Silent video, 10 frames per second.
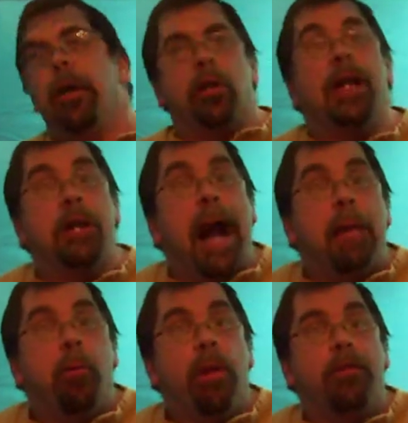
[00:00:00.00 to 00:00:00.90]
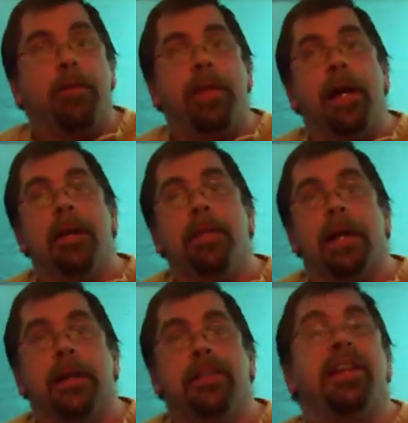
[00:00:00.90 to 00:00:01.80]
good high point for them.
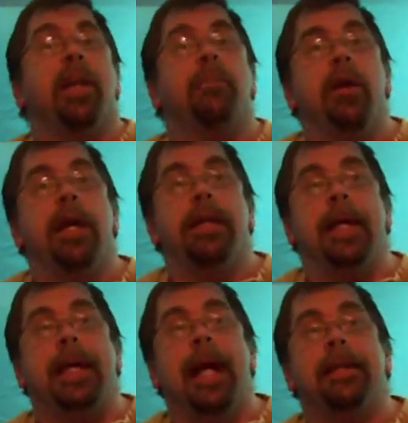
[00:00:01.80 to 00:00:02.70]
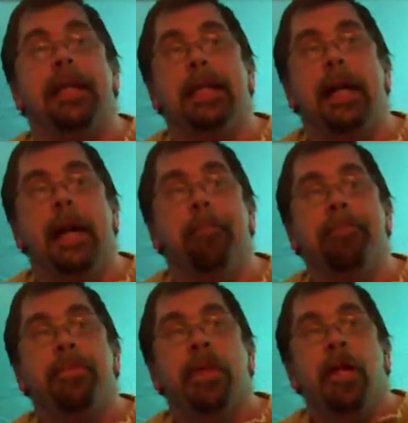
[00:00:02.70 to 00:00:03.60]
They could celebrate, and they got
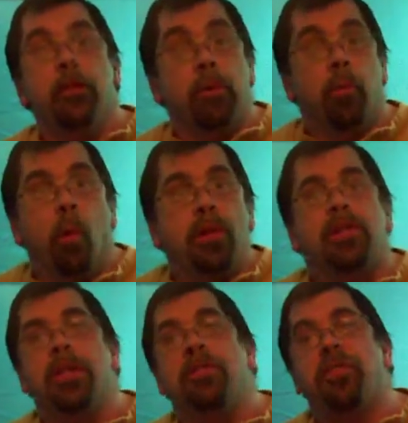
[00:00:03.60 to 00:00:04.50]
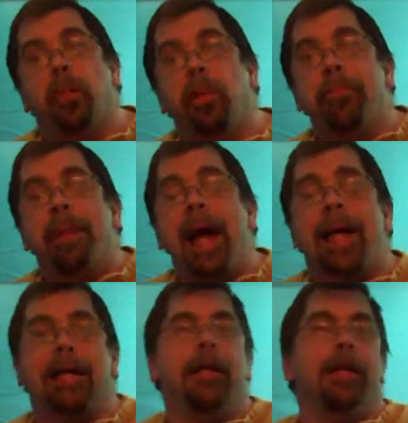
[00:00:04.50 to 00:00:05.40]
the reward and stuff, so they went
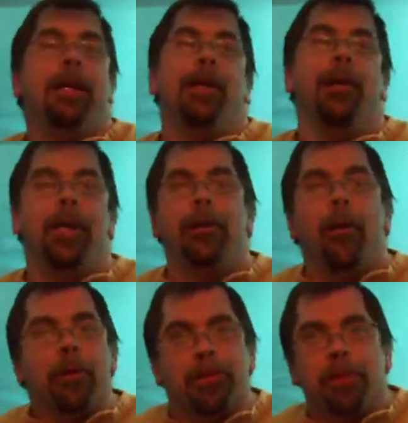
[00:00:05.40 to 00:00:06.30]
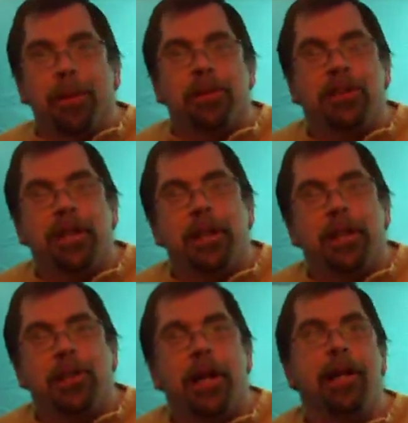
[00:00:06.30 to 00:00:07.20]
back, and he noticed Philip sitting in the
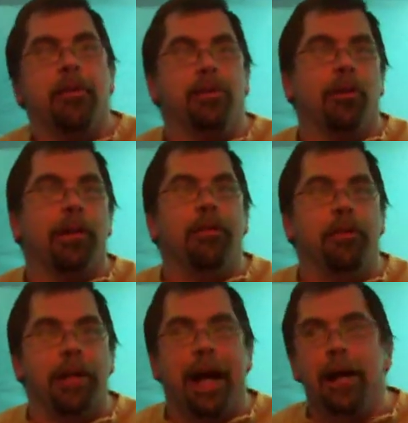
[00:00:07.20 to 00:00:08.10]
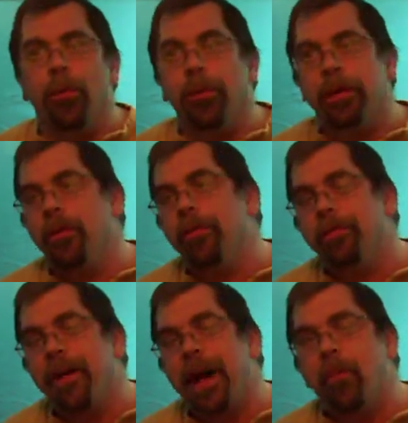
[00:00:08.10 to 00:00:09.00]
chair. He was looking for the idol and couldn't
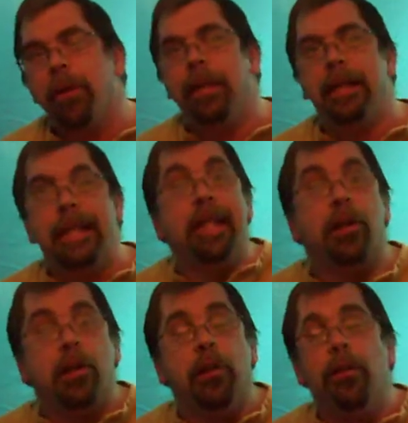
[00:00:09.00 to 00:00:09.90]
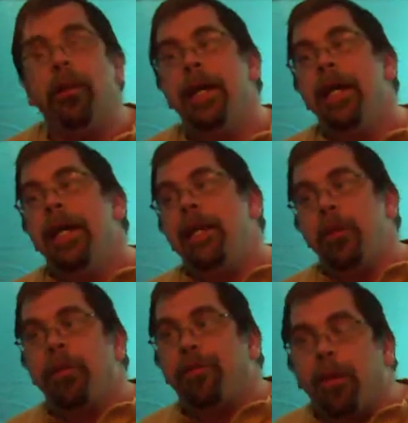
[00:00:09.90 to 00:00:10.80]
find one, and he needed a clue. He
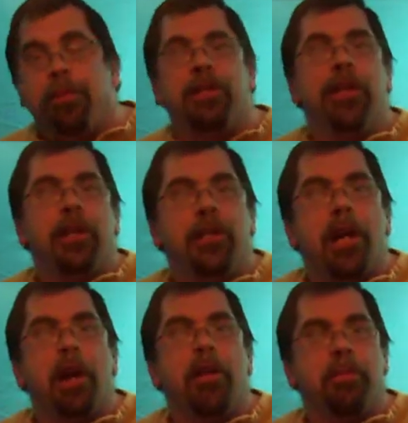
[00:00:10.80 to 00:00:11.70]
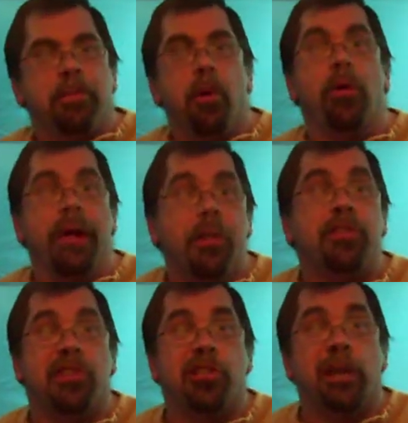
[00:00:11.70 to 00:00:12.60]
noticed Philip sitting in the chair, and it was broken. That
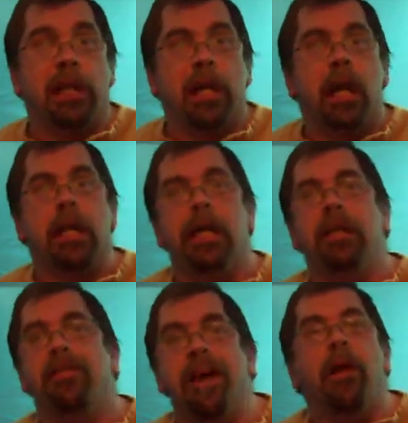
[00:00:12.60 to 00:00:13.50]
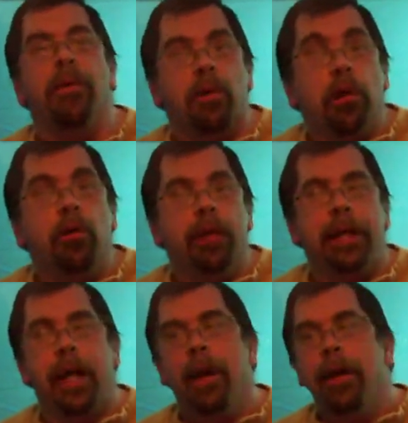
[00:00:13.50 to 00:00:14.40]
was a string of luck, and then he found the clue
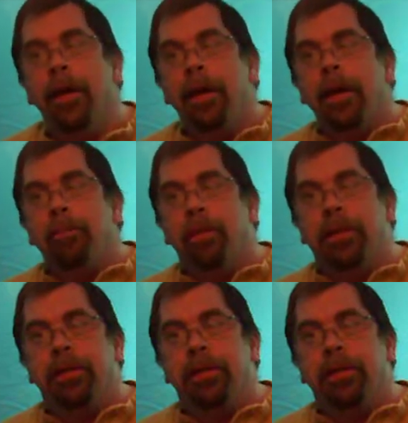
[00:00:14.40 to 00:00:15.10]
in there, but